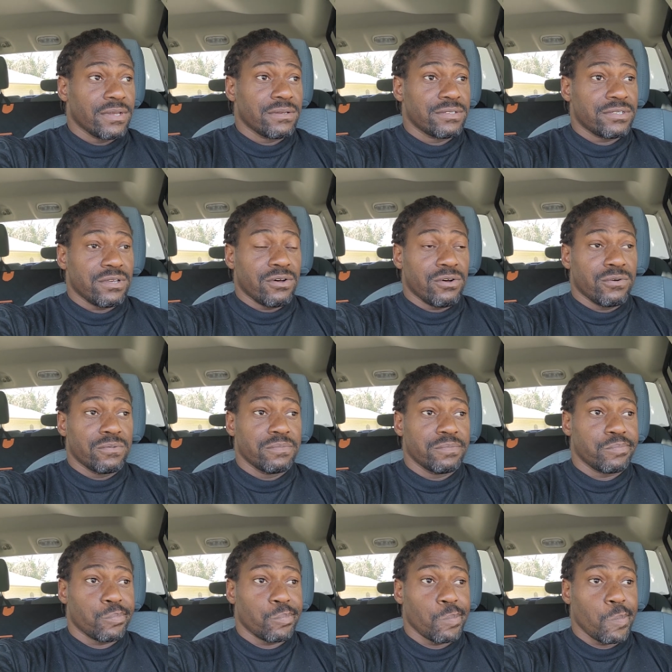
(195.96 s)
So
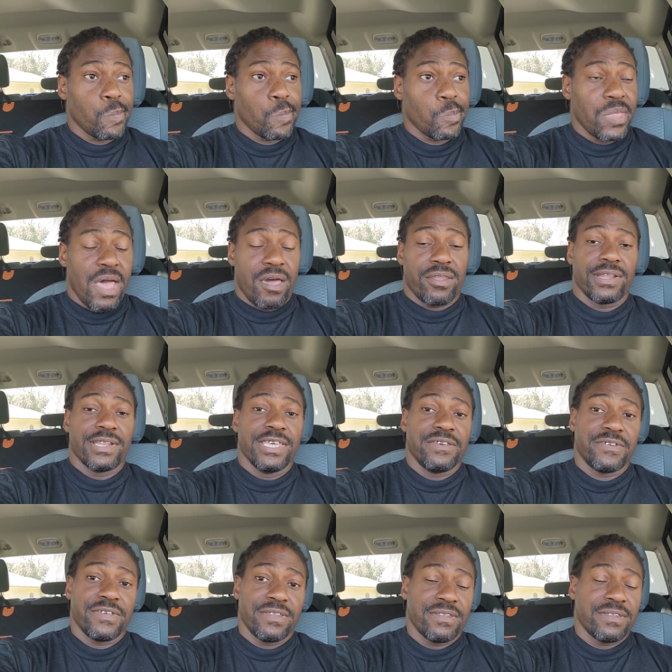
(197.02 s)
now they're
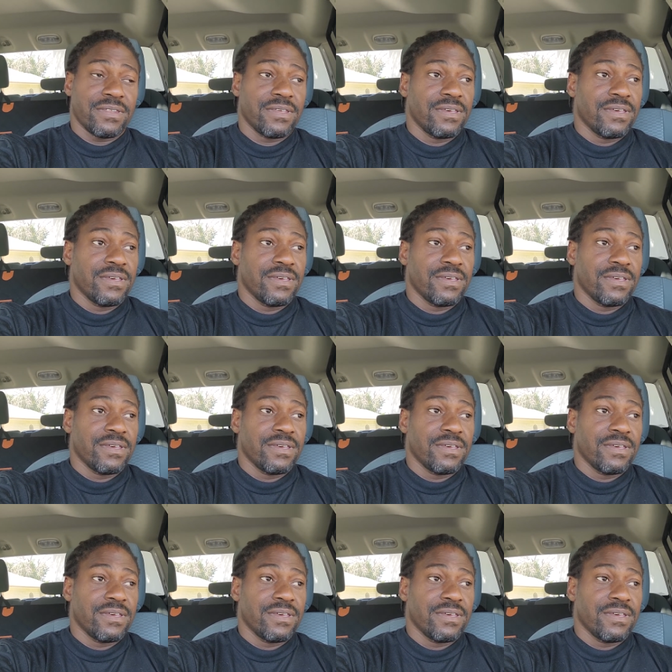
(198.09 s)
leaving